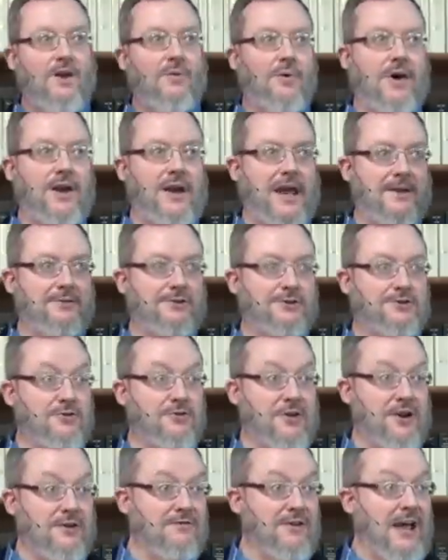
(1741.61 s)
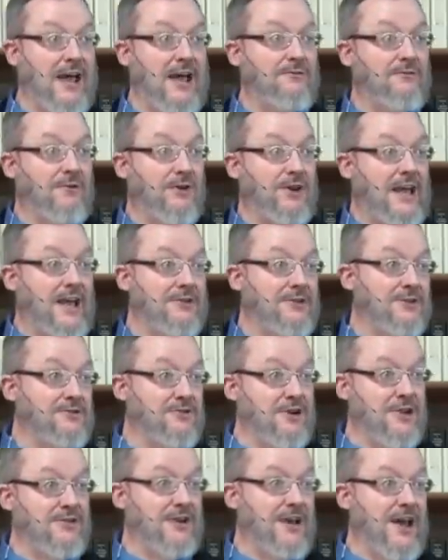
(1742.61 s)
One had the tree of life, one had the
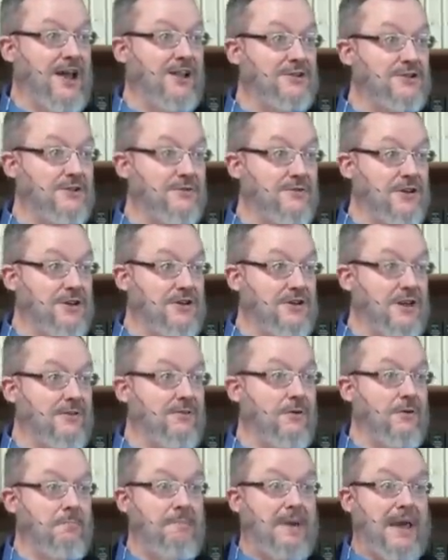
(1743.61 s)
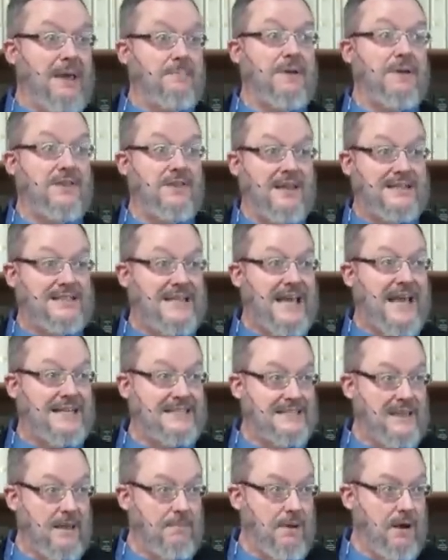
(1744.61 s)
tree of the knowledge of good and evil, may be the exact
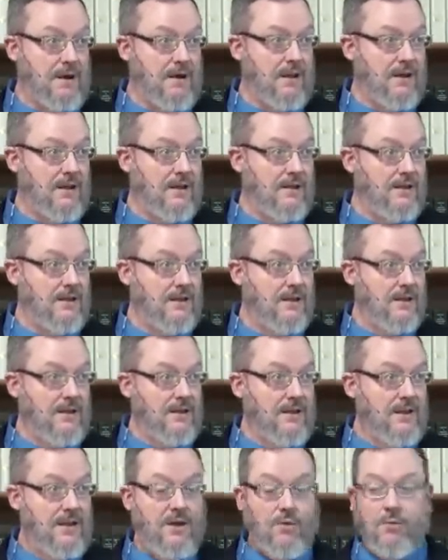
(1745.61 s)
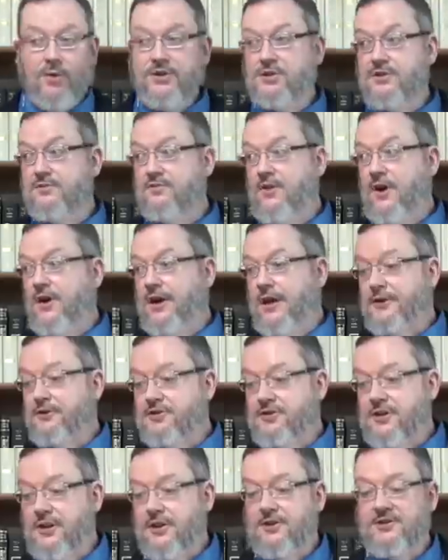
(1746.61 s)
same area which is very
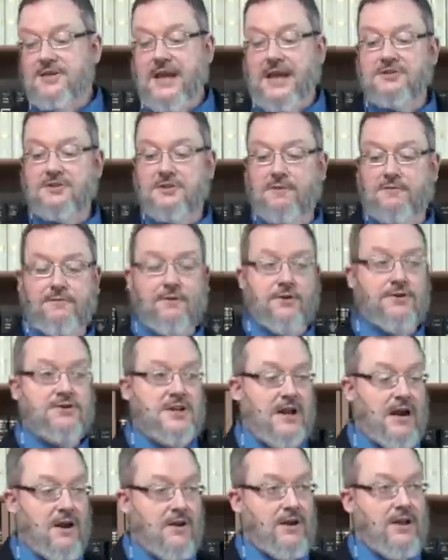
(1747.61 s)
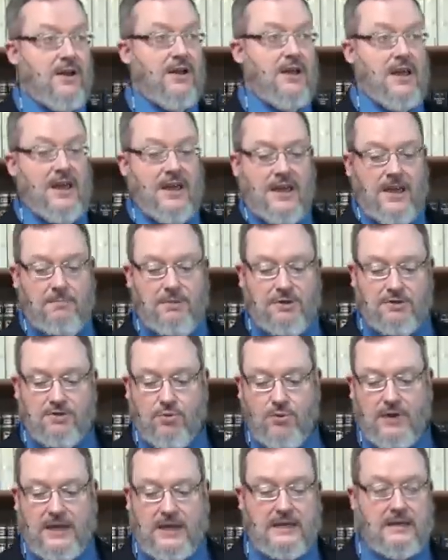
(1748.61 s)
interesting because that's the first area in
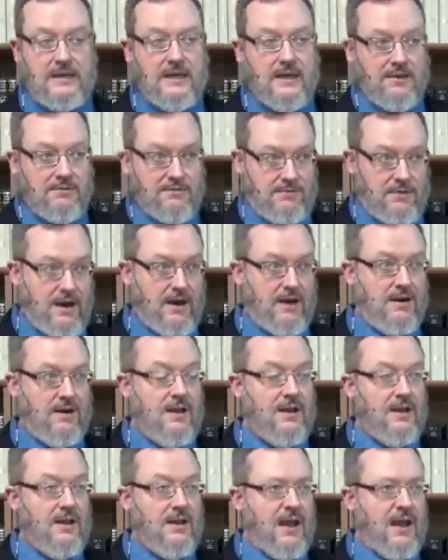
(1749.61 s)
between there.